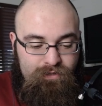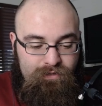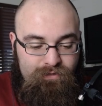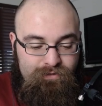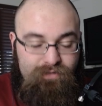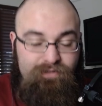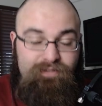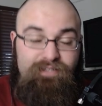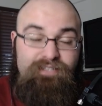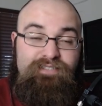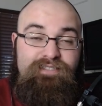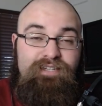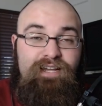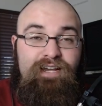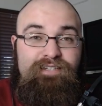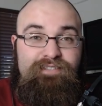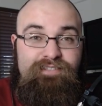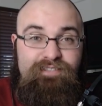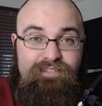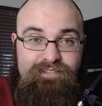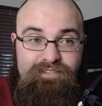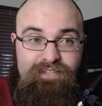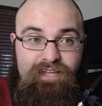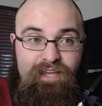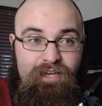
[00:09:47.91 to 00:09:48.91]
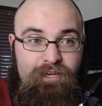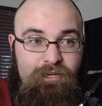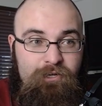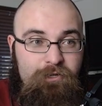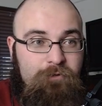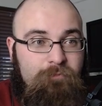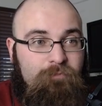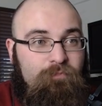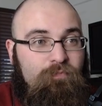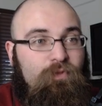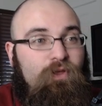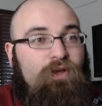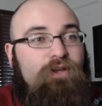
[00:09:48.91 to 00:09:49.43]
that this guy sustained
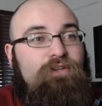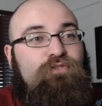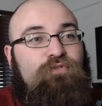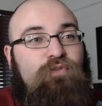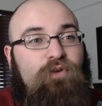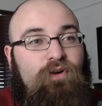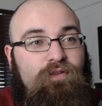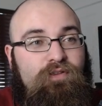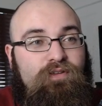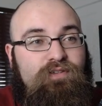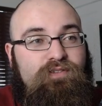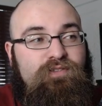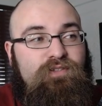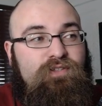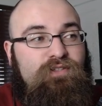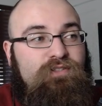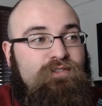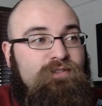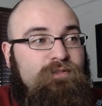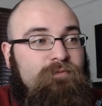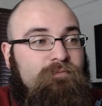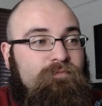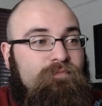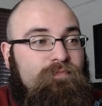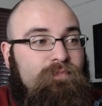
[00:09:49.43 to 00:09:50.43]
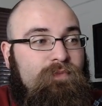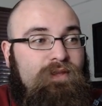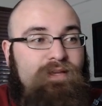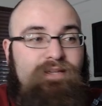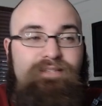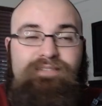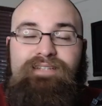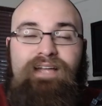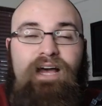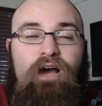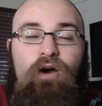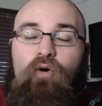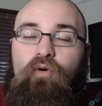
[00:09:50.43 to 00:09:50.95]
thus far this season
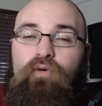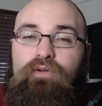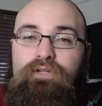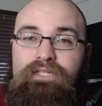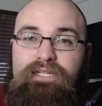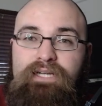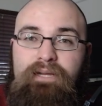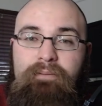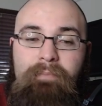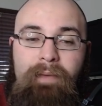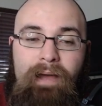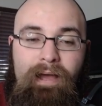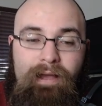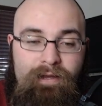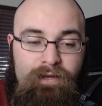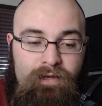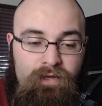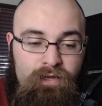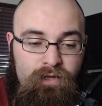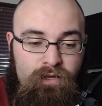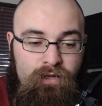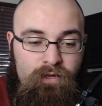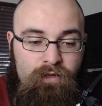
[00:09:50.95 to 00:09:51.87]
is not holding him back.